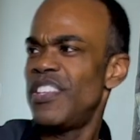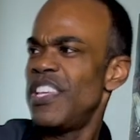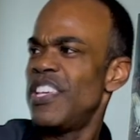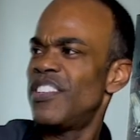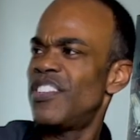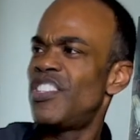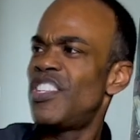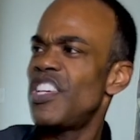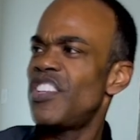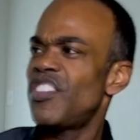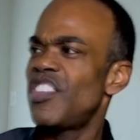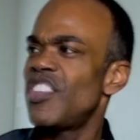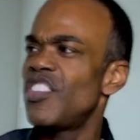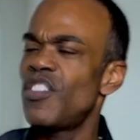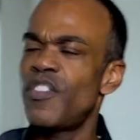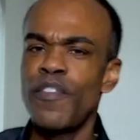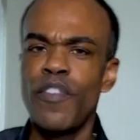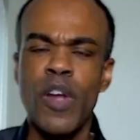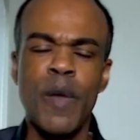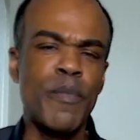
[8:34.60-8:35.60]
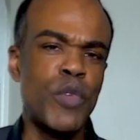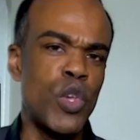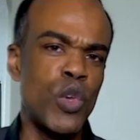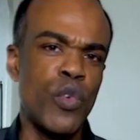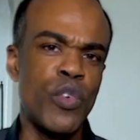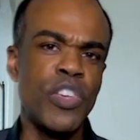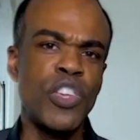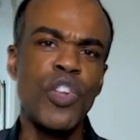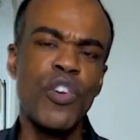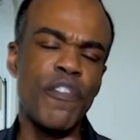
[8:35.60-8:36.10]
distance from you.
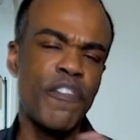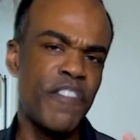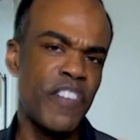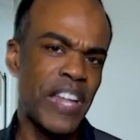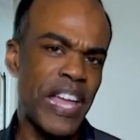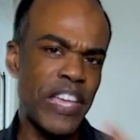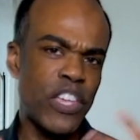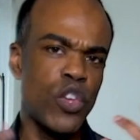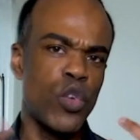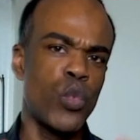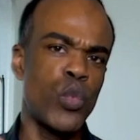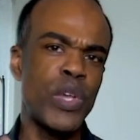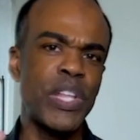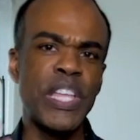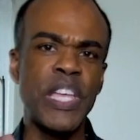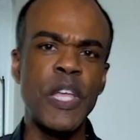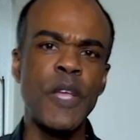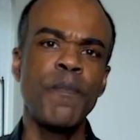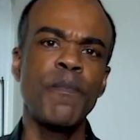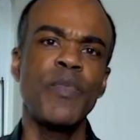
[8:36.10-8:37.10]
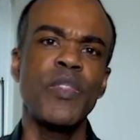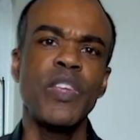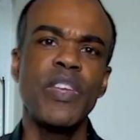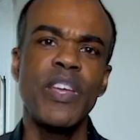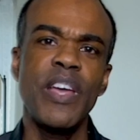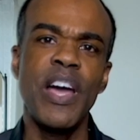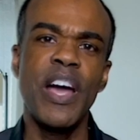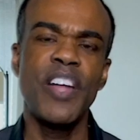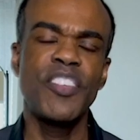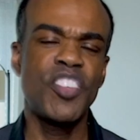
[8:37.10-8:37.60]
You don't feel like you're really
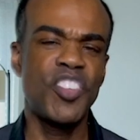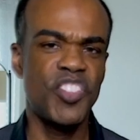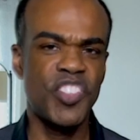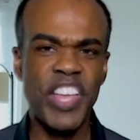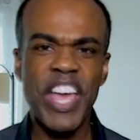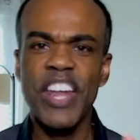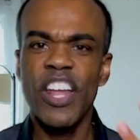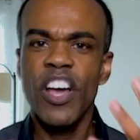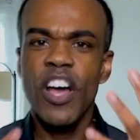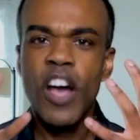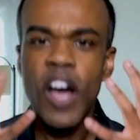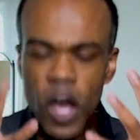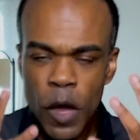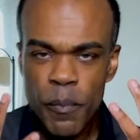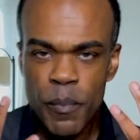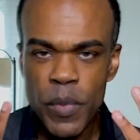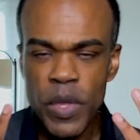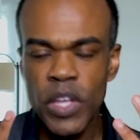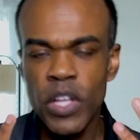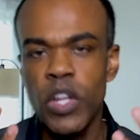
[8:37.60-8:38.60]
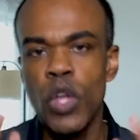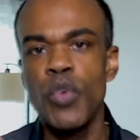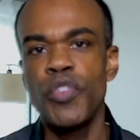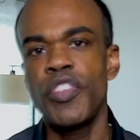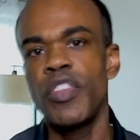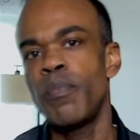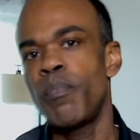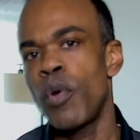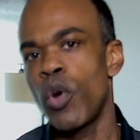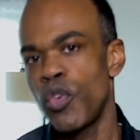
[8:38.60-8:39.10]
just kind of up close
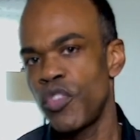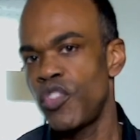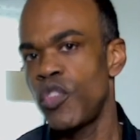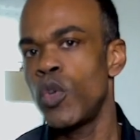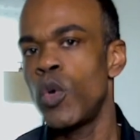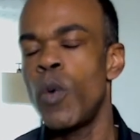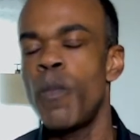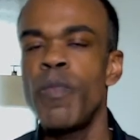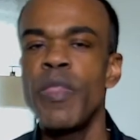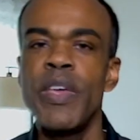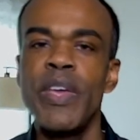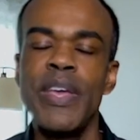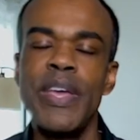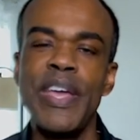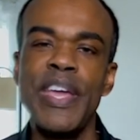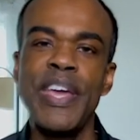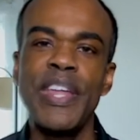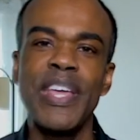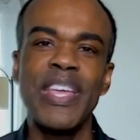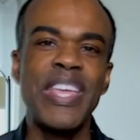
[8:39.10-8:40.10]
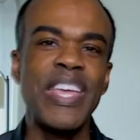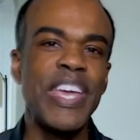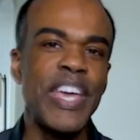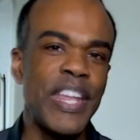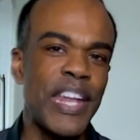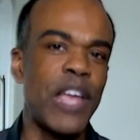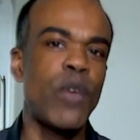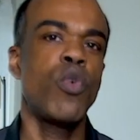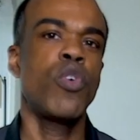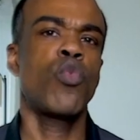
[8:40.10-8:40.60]
and personal. And again,
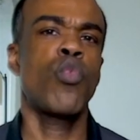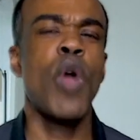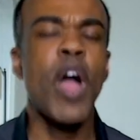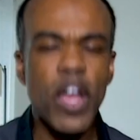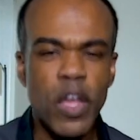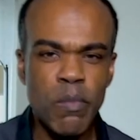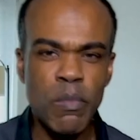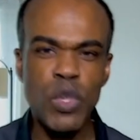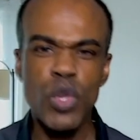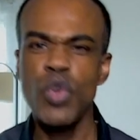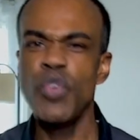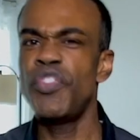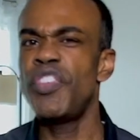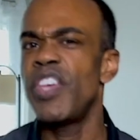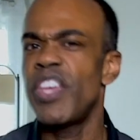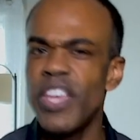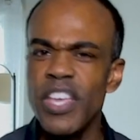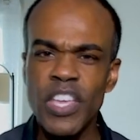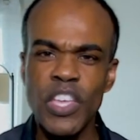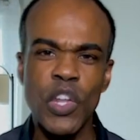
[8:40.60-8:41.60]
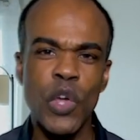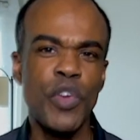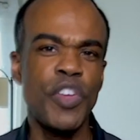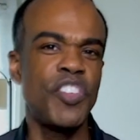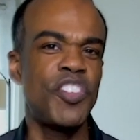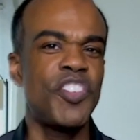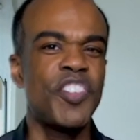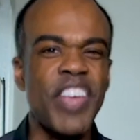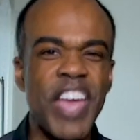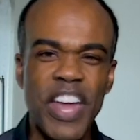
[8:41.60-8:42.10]
like with rock music, you know, you
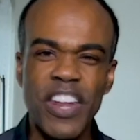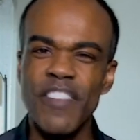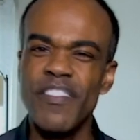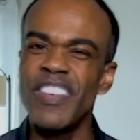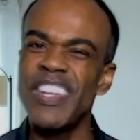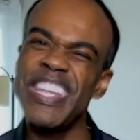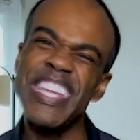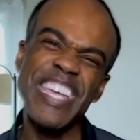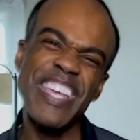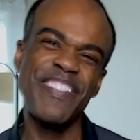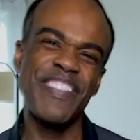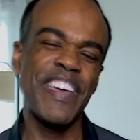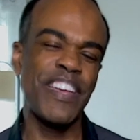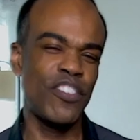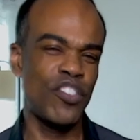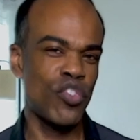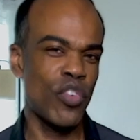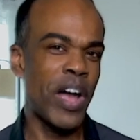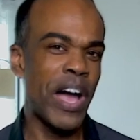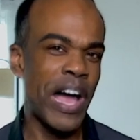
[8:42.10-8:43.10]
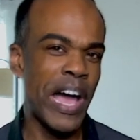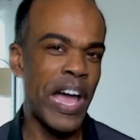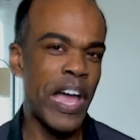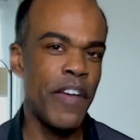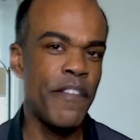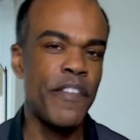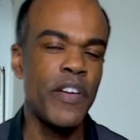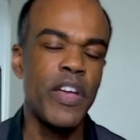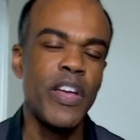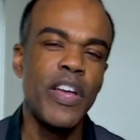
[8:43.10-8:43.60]
just kind of need that
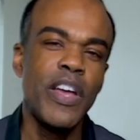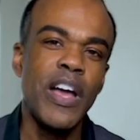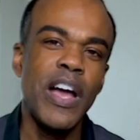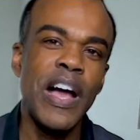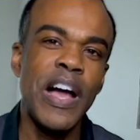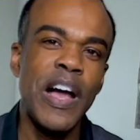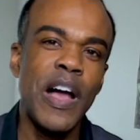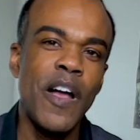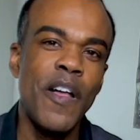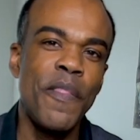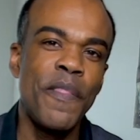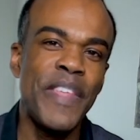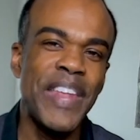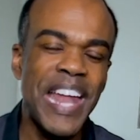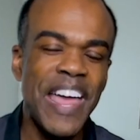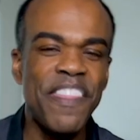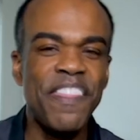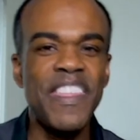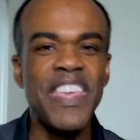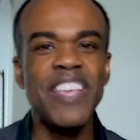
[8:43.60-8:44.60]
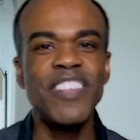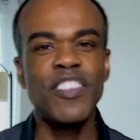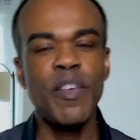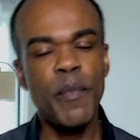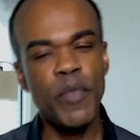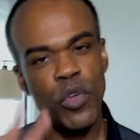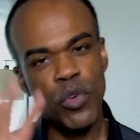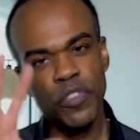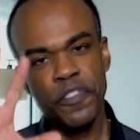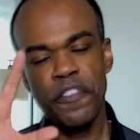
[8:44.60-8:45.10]
drive that I think some
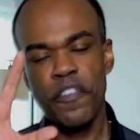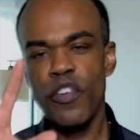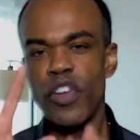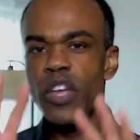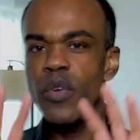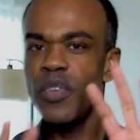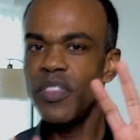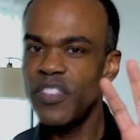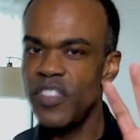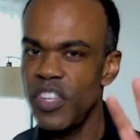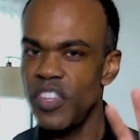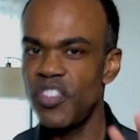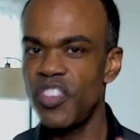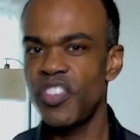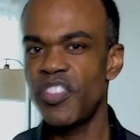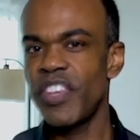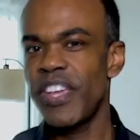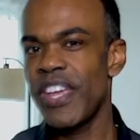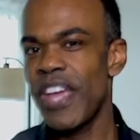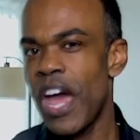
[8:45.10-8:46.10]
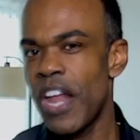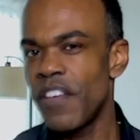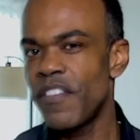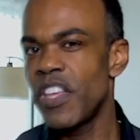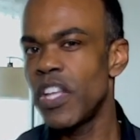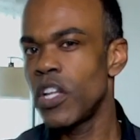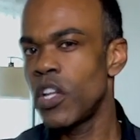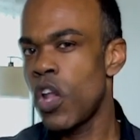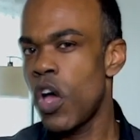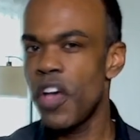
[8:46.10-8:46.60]
of those frequencies just kind of
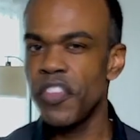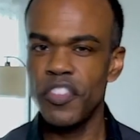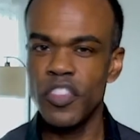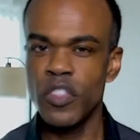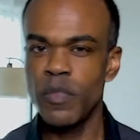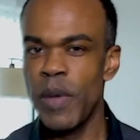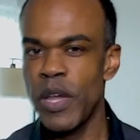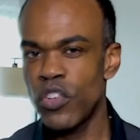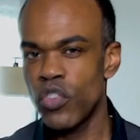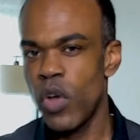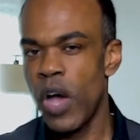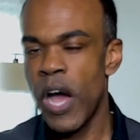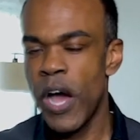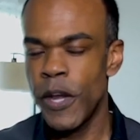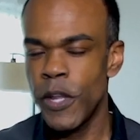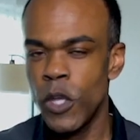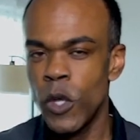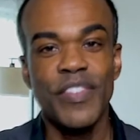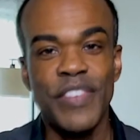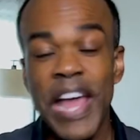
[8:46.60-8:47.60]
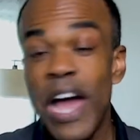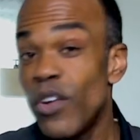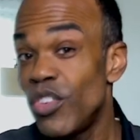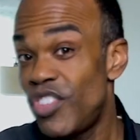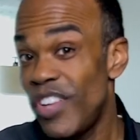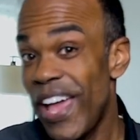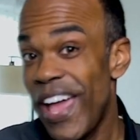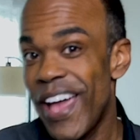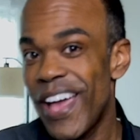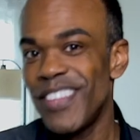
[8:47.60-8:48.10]
get lost in spatial audio. Now,
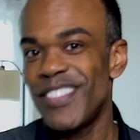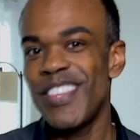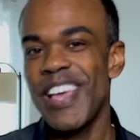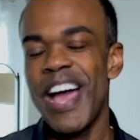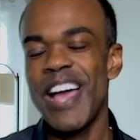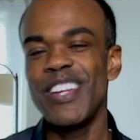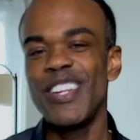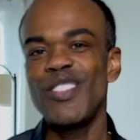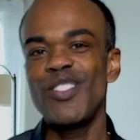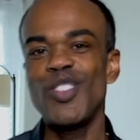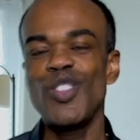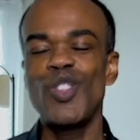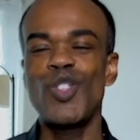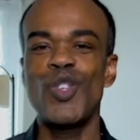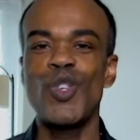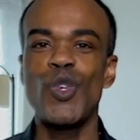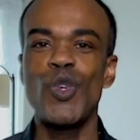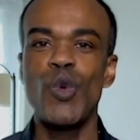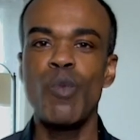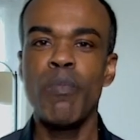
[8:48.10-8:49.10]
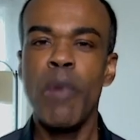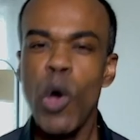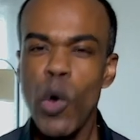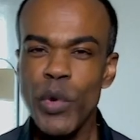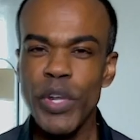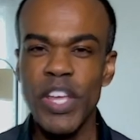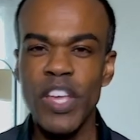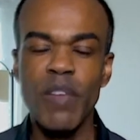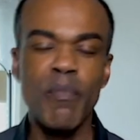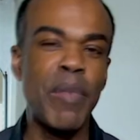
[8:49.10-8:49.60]
jazz. I listened to
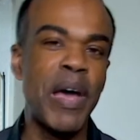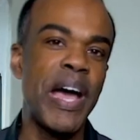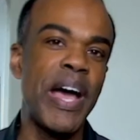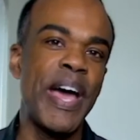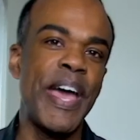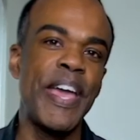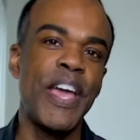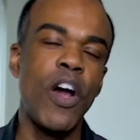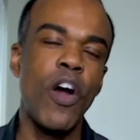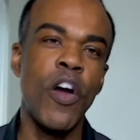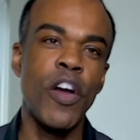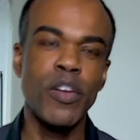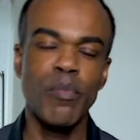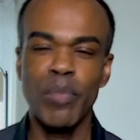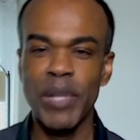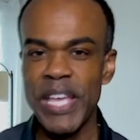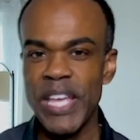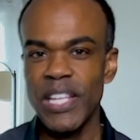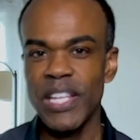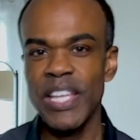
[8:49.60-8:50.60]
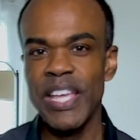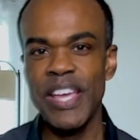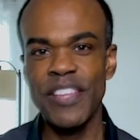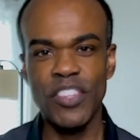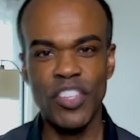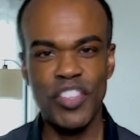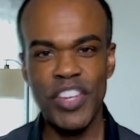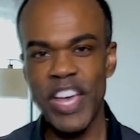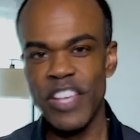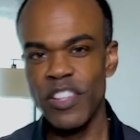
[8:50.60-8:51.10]
Moaning by Art Blakely and the Jazz